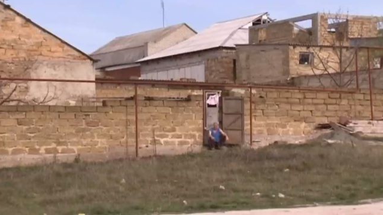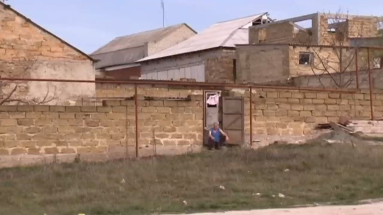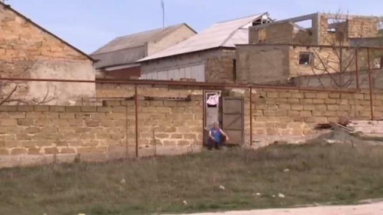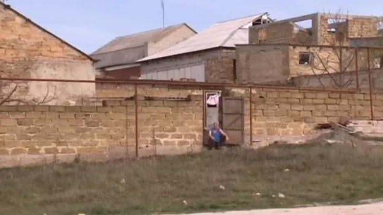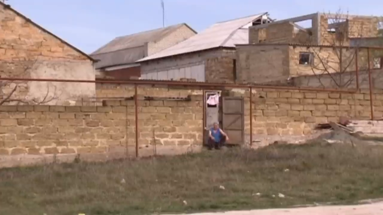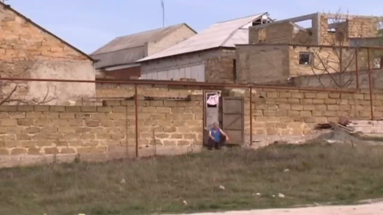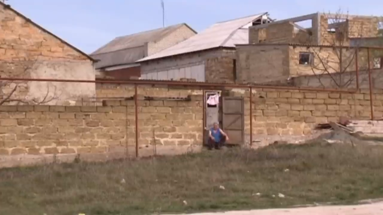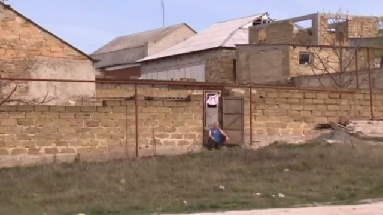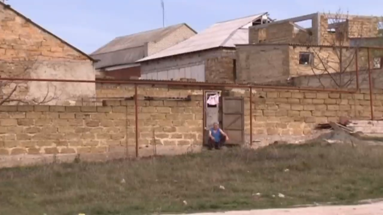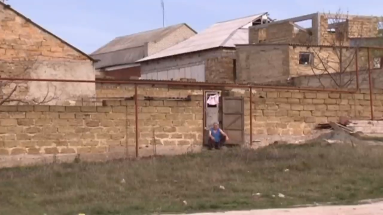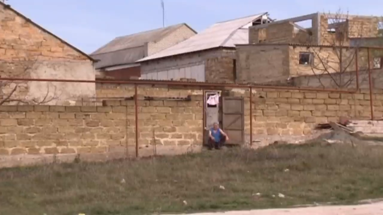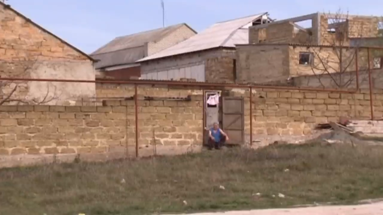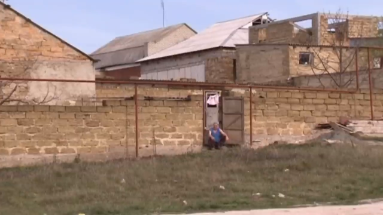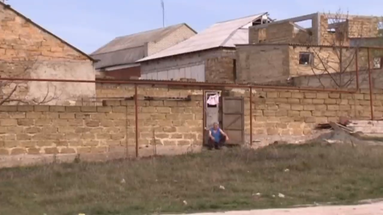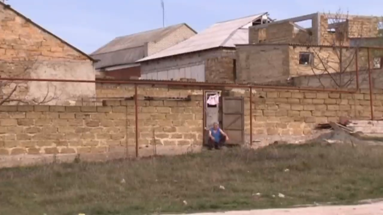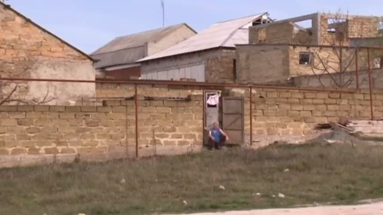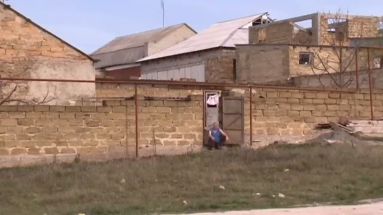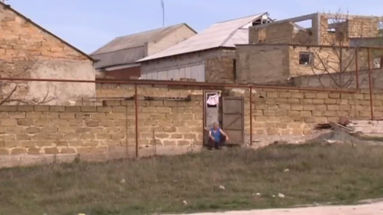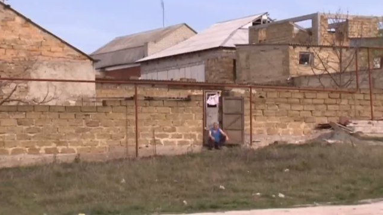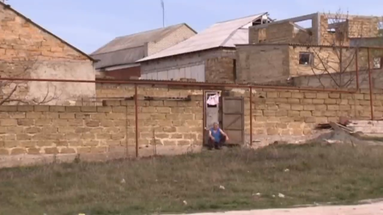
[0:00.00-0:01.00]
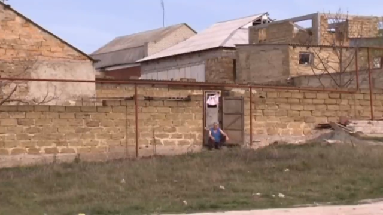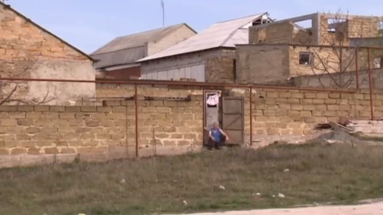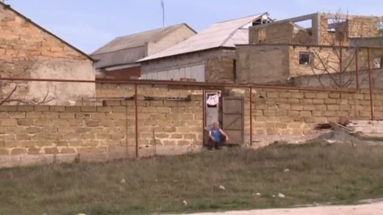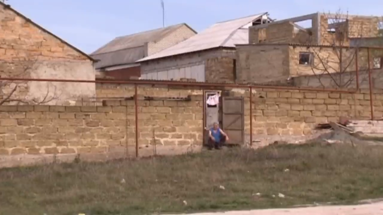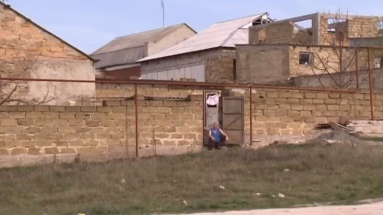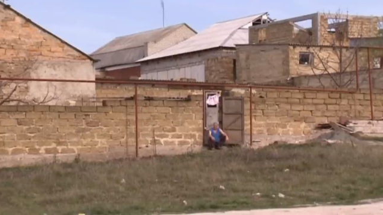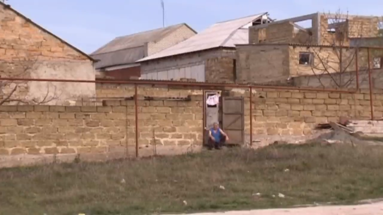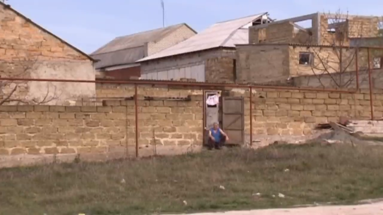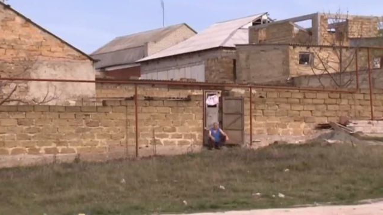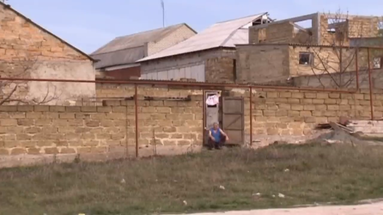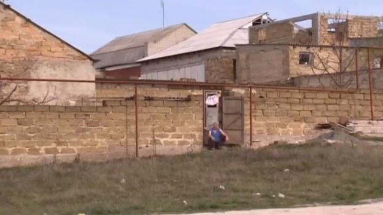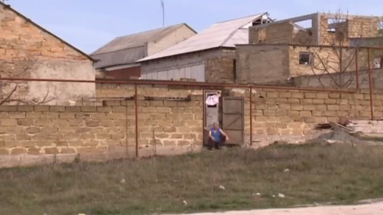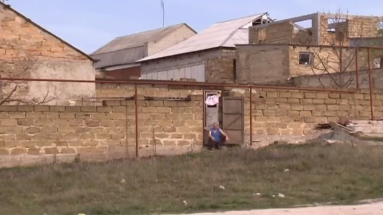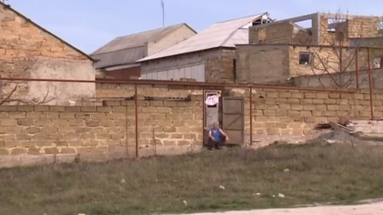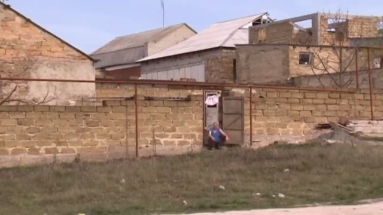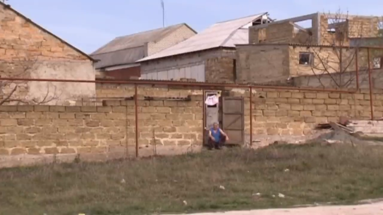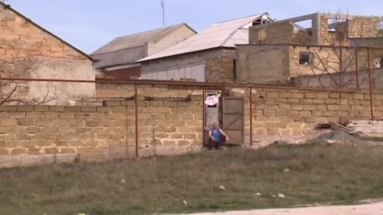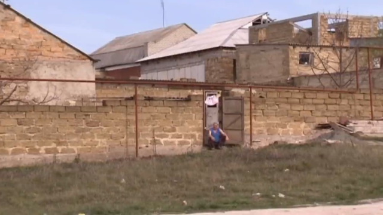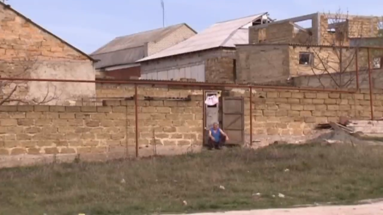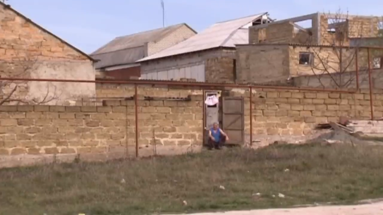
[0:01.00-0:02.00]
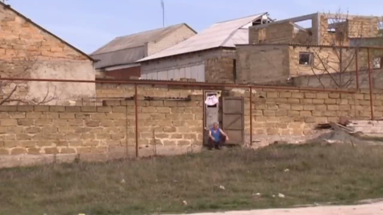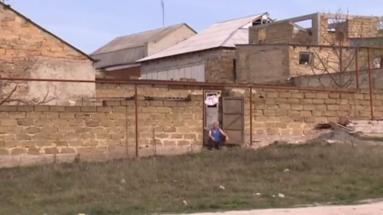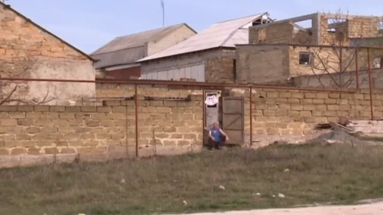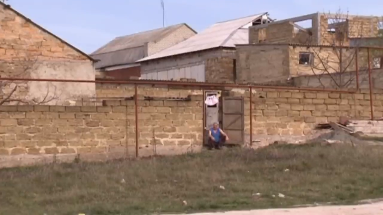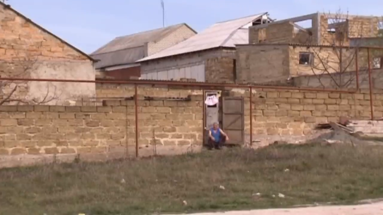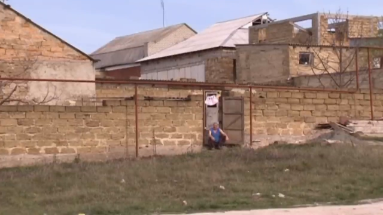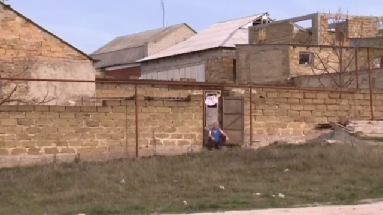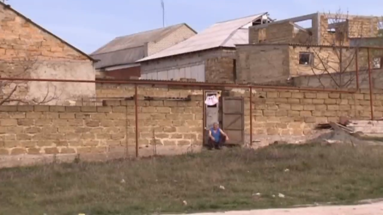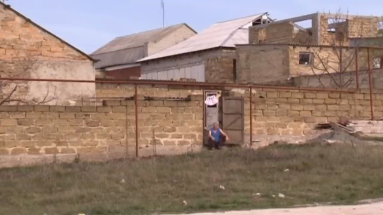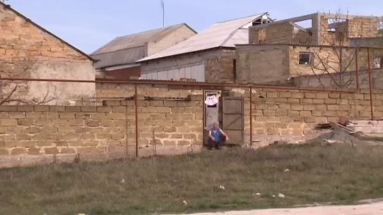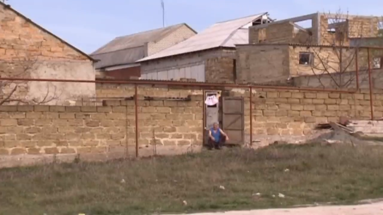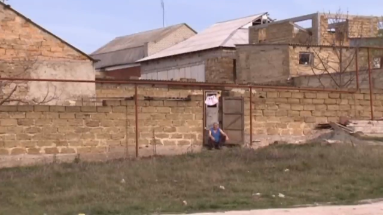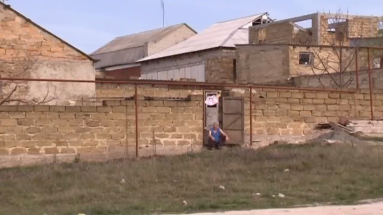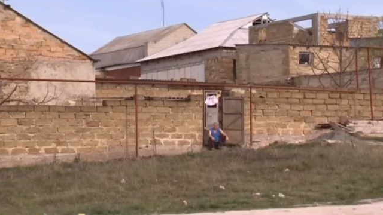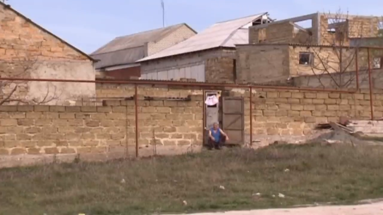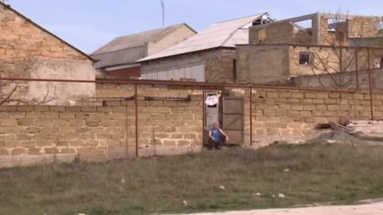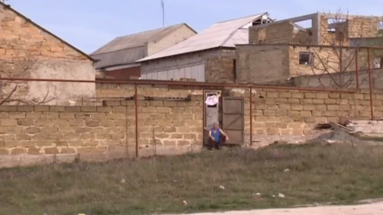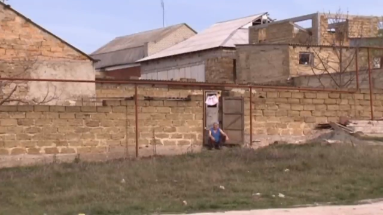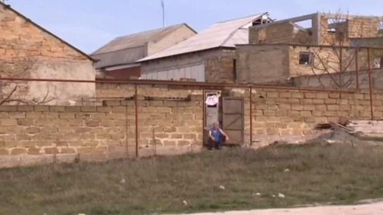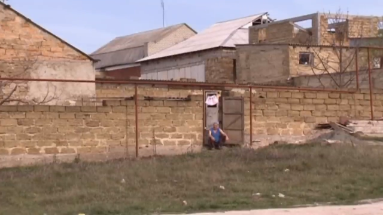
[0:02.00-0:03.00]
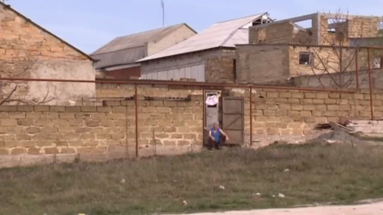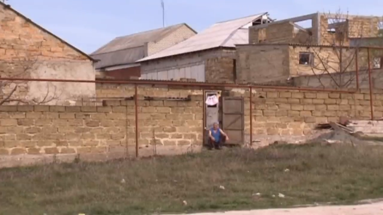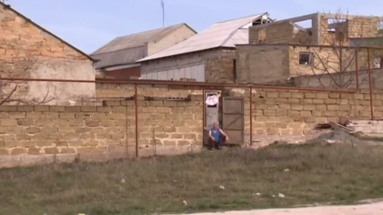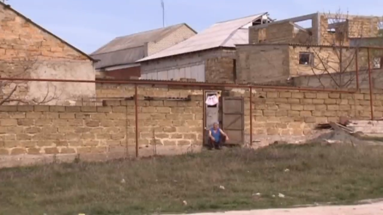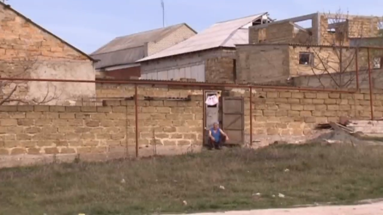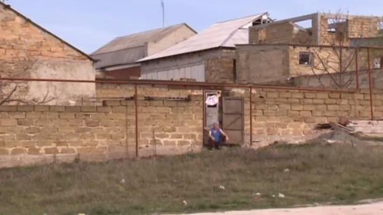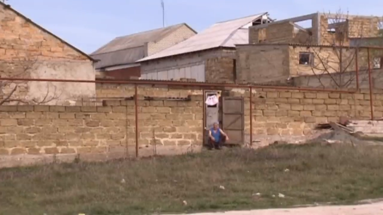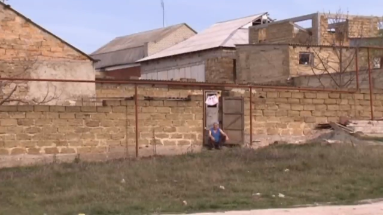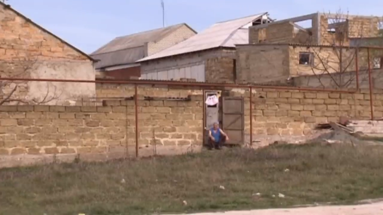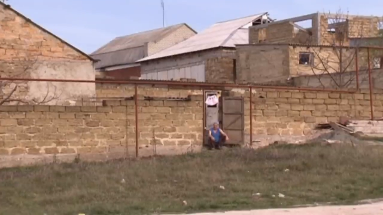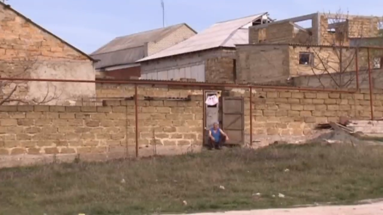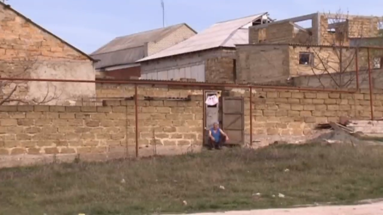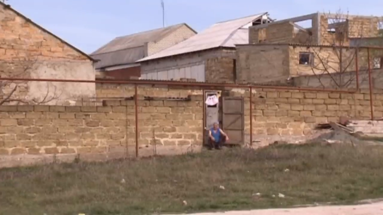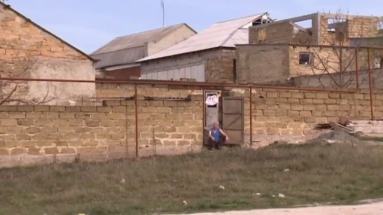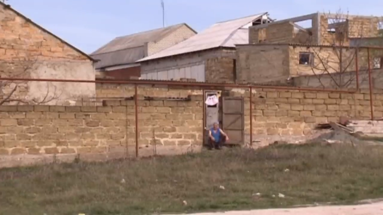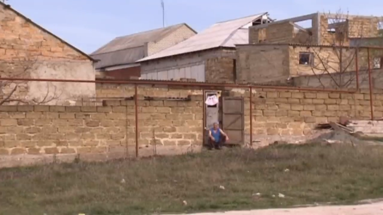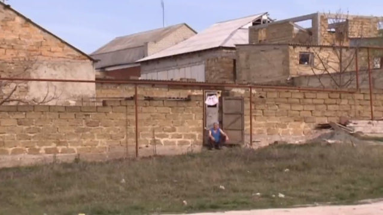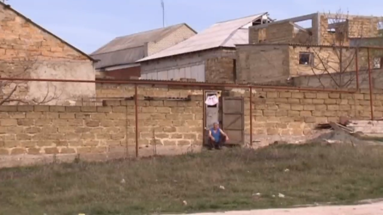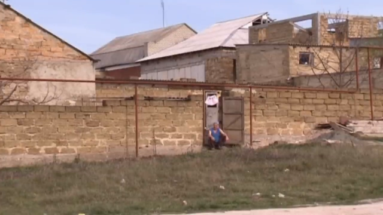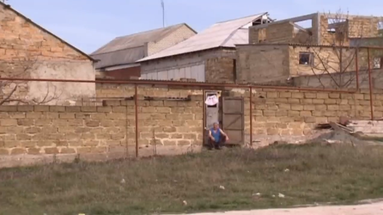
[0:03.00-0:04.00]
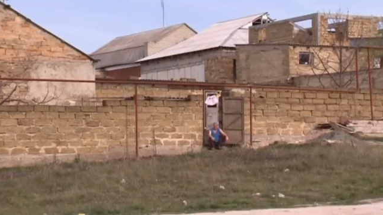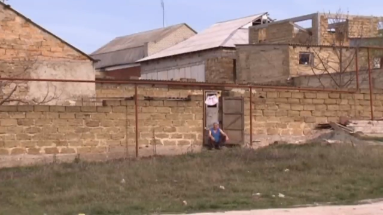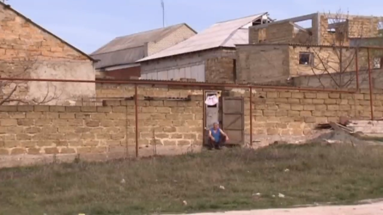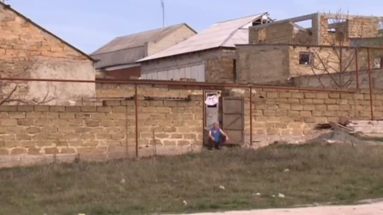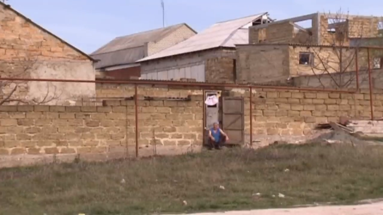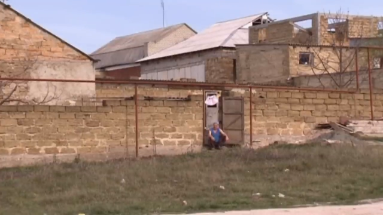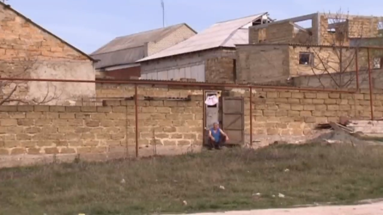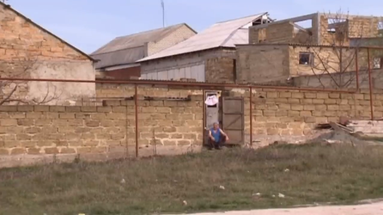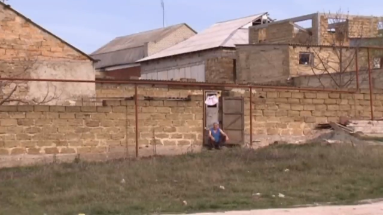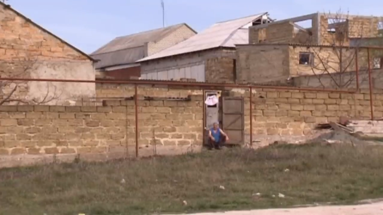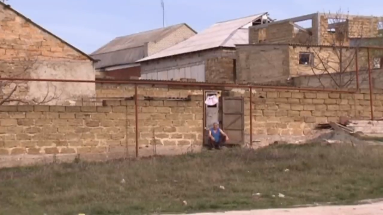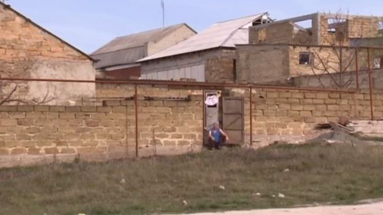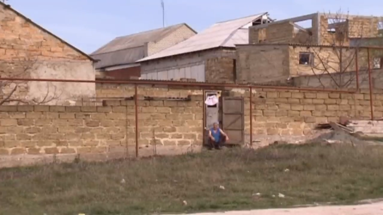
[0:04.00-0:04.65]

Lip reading: [unreadable: no face in view]